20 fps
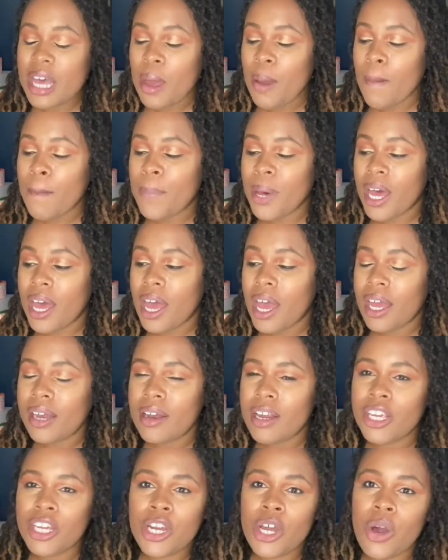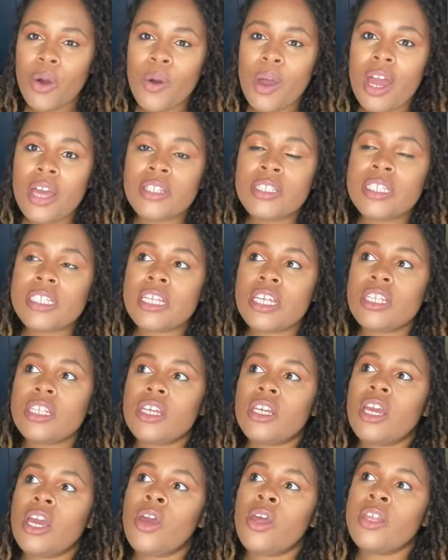but
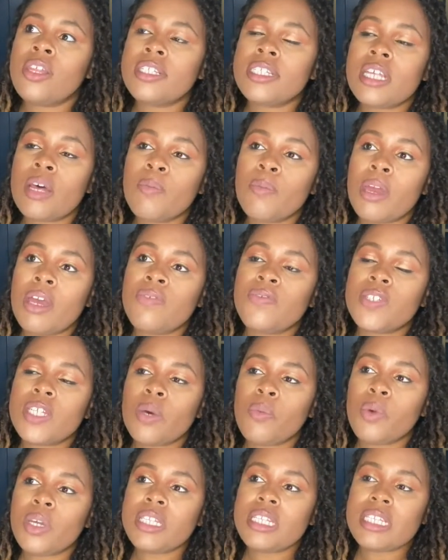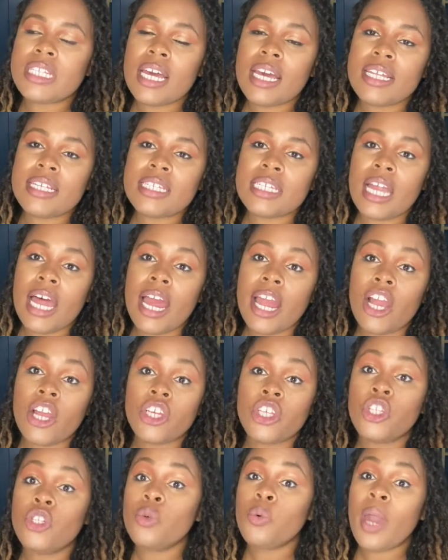if someone says like,
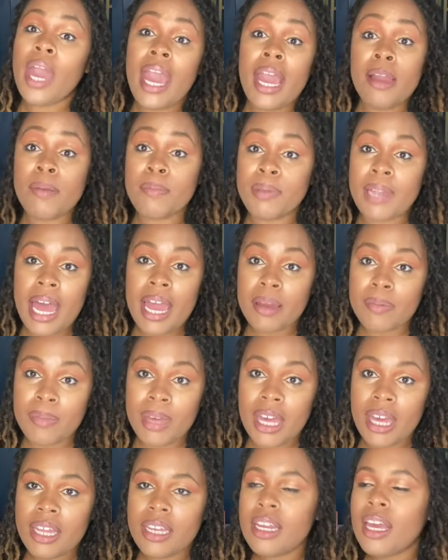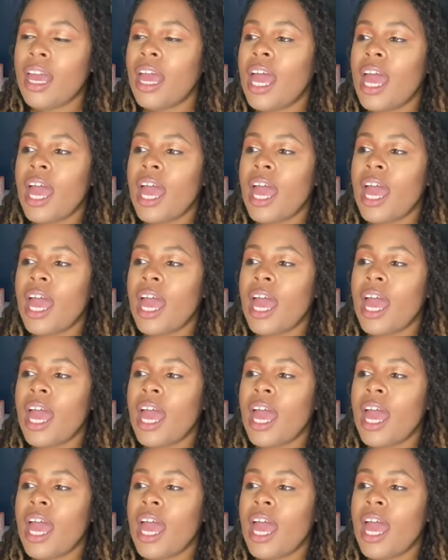you hate Black men,